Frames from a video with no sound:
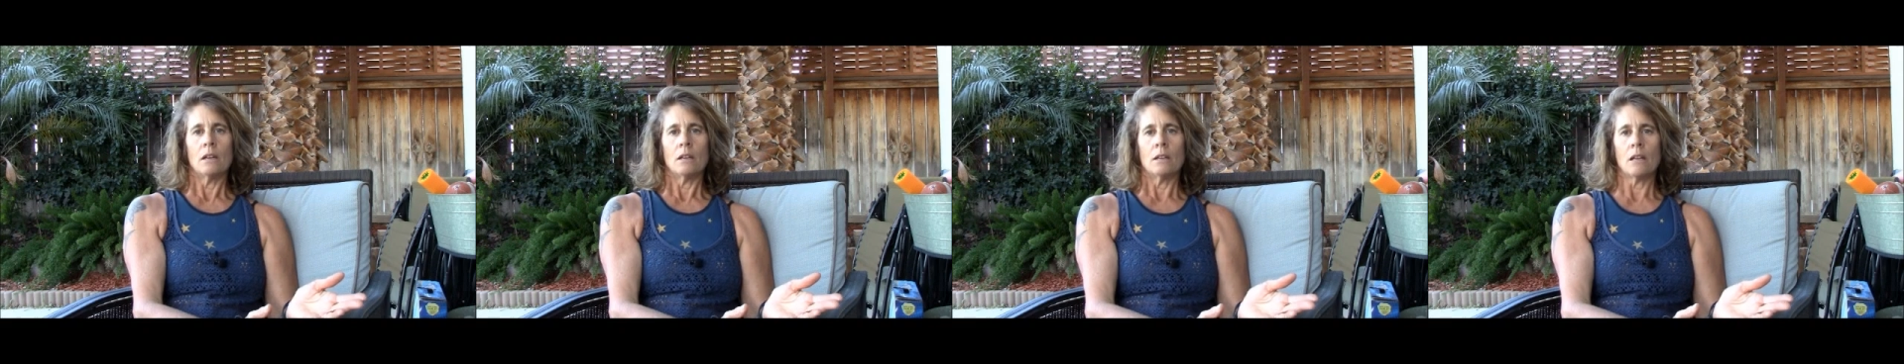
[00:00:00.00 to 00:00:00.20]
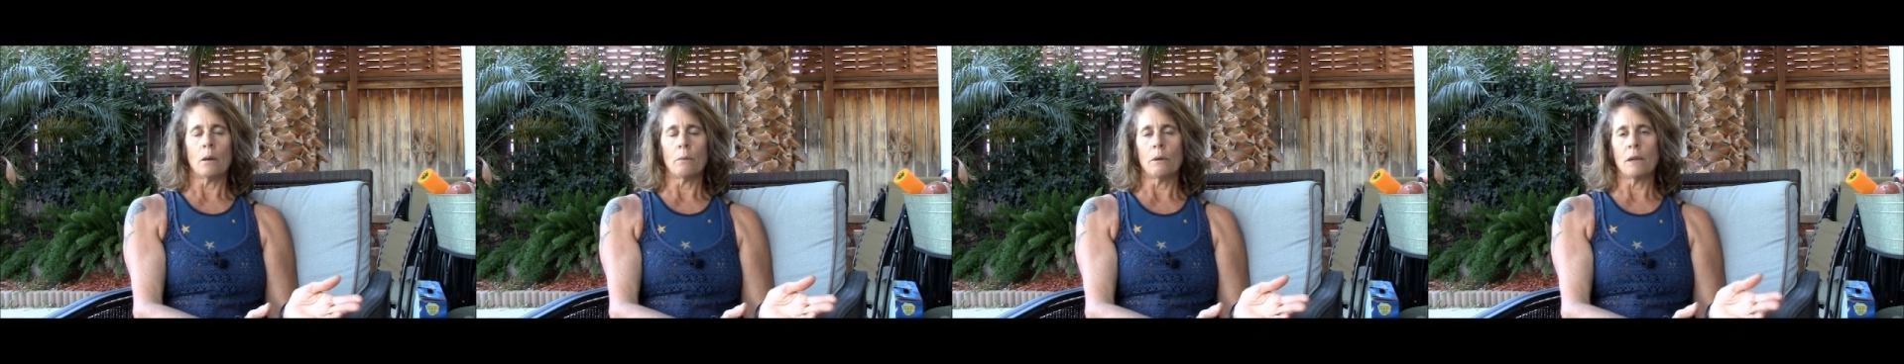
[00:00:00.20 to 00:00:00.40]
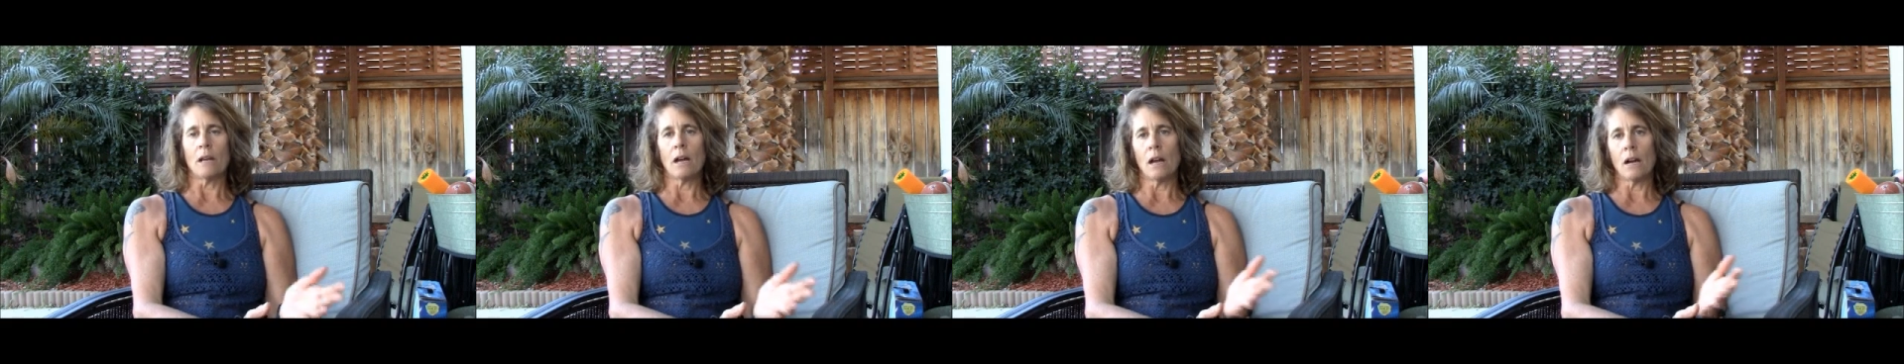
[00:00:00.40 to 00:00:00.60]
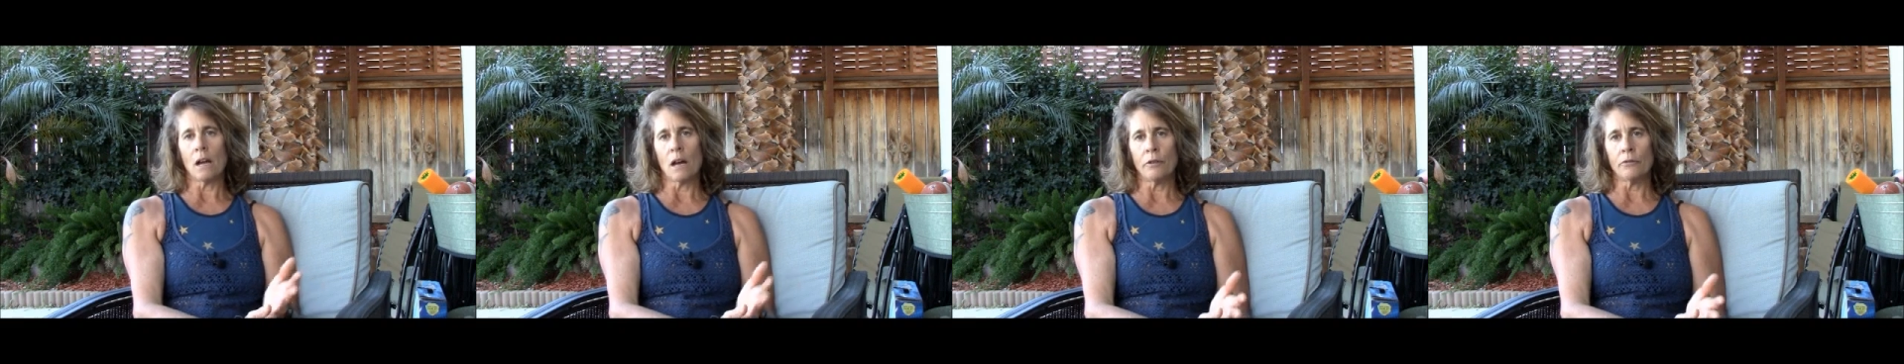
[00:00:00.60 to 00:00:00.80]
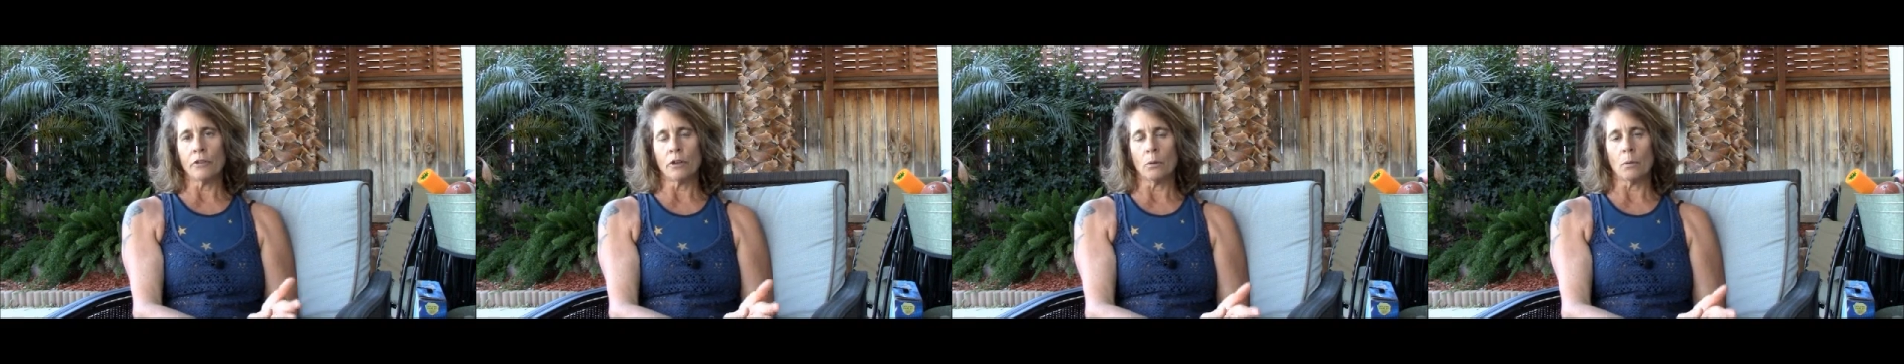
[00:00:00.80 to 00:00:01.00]
can we cut
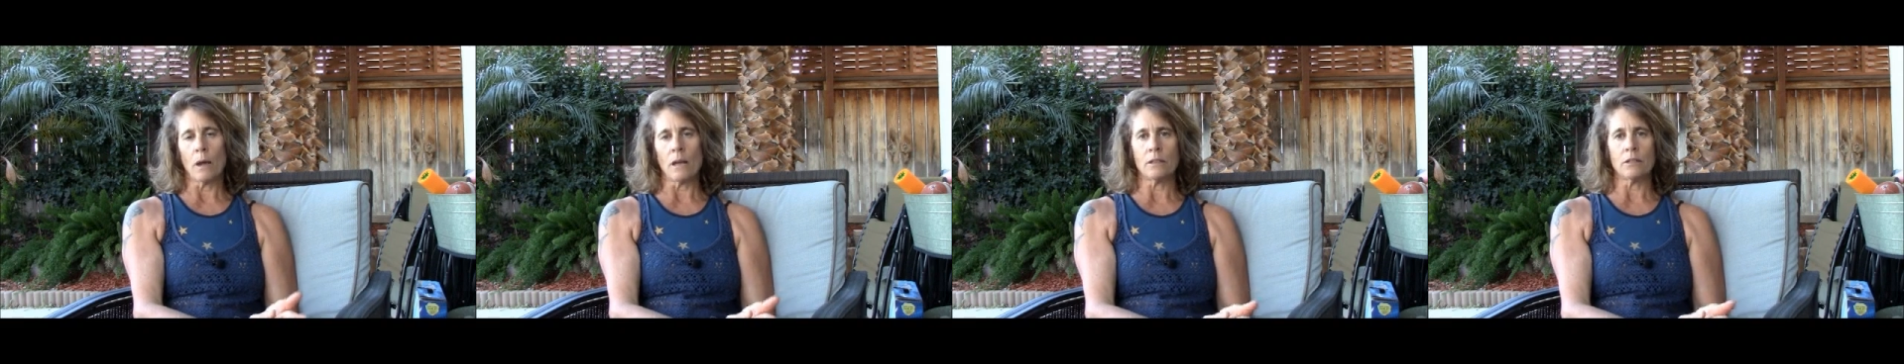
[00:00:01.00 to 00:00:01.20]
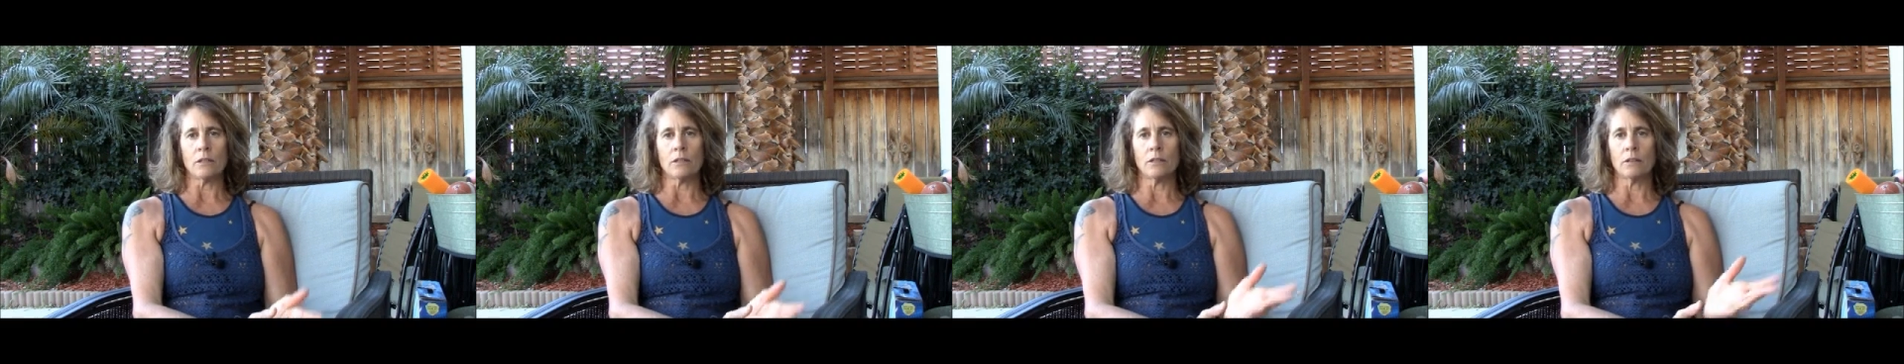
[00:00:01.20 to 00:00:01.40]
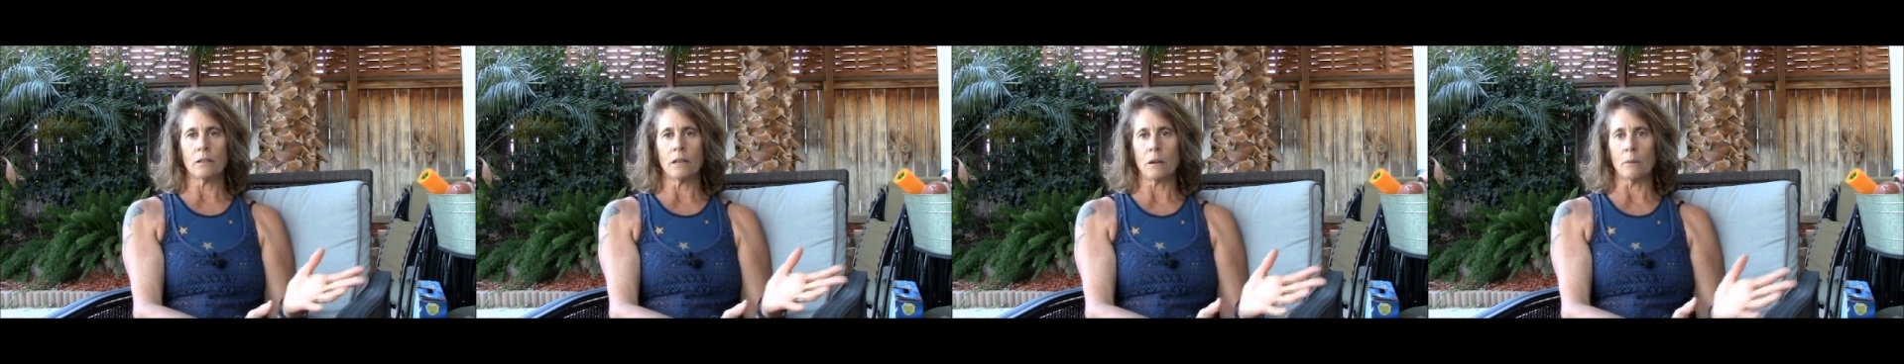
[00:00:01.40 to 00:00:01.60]
off your wetsuit?